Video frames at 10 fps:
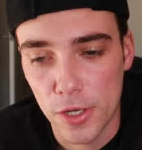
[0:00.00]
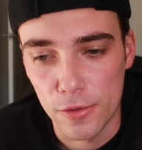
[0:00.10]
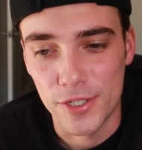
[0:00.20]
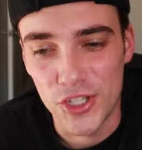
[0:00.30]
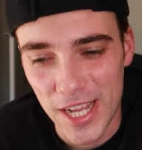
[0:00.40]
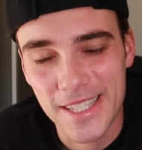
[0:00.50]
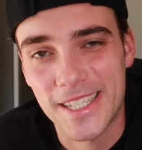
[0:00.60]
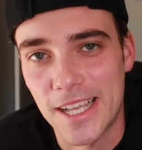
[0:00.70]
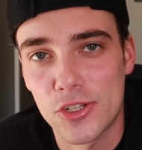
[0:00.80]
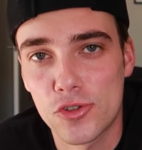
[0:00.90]
code
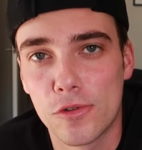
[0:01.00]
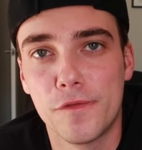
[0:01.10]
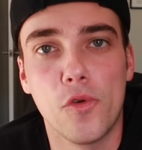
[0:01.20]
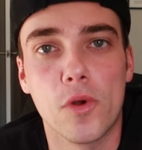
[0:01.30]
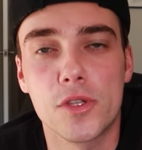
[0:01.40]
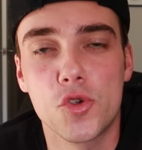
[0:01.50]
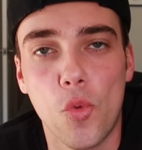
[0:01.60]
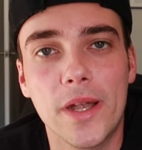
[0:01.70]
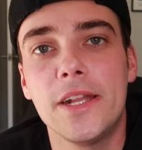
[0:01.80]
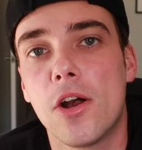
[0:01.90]
JETCENTRAL for
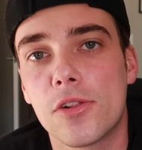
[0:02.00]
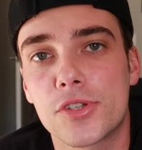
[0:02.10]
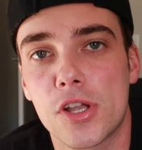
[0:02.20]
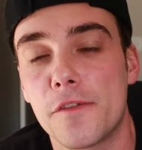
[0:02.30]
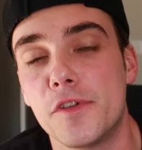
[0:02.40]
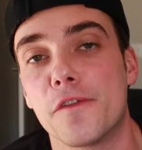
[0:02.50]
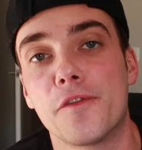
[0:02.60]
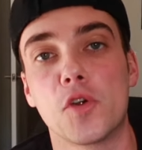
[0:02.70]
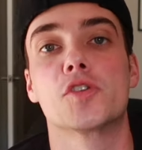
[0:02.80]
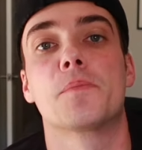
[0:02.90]
$20 off your
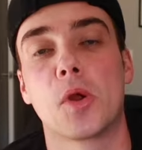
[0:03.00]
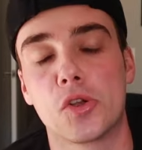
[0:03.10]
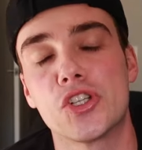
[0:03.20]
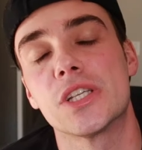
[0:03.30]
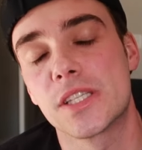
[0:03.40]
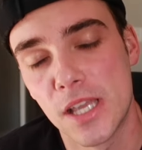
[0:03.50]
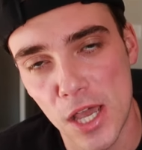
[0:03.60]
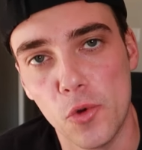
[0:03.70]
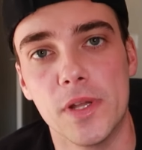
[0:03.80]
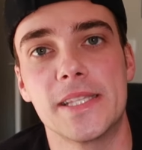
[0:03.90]
first purchase
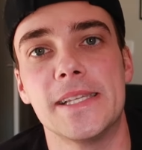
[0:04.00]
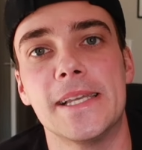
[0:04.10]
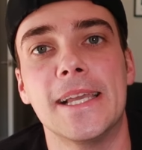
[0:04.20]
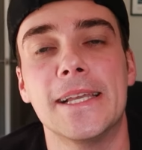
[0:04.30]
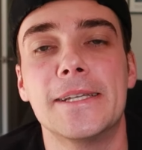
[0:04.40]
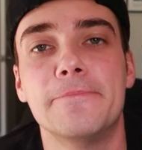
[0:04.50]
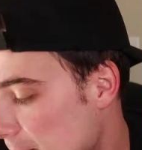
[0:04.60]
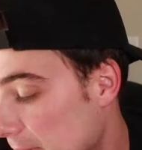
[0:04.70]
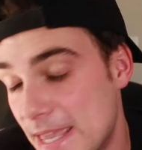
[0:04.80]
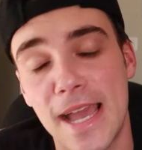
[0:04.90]
with SeatGeek.
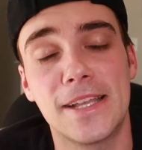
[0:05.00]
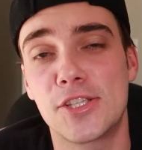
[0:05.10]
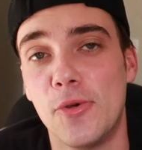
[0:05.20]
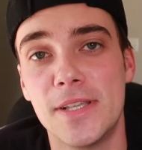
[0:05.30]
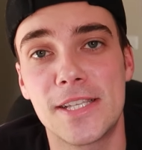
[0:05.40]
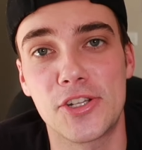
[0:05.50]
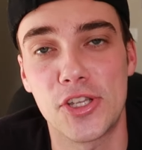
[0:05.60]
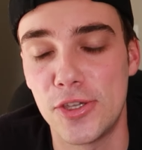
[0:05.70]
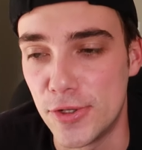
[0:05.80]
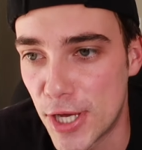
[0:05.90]
But yeah, it's always such
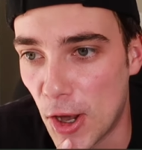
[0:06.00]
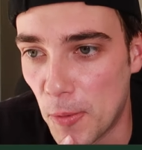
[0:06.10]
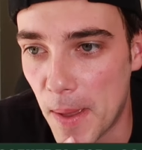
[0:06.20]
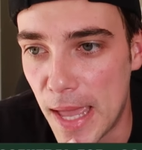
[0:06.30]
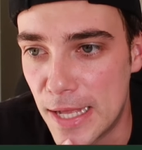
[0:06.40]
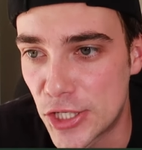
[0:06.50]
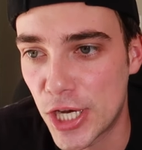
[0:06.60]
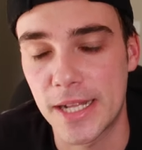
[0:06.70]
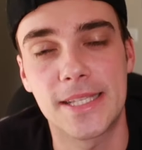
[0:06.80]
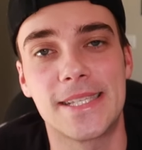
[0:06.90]
a huge help. And
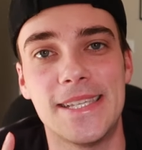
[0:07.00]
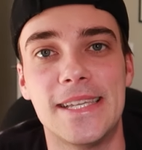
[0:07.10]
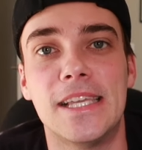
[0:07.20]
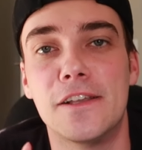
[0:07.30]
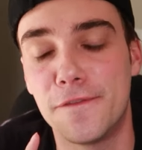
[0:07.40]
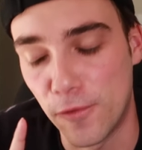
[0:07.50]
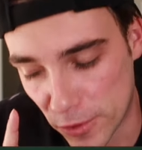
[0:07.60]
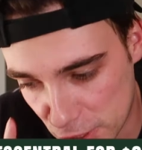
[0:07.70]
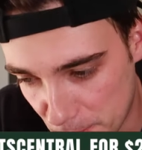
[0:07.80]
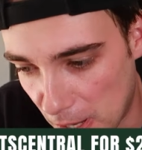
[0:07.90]
shout out to SeatGeek
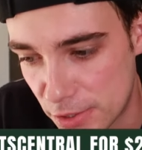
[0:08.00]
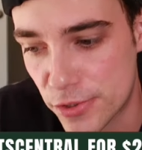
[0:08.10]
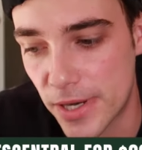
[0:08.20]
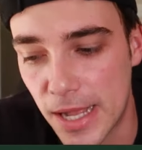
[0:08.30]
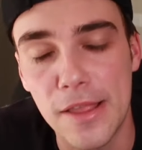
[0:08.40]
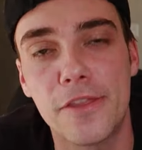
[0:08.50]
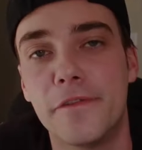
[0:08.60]
for sponsoring the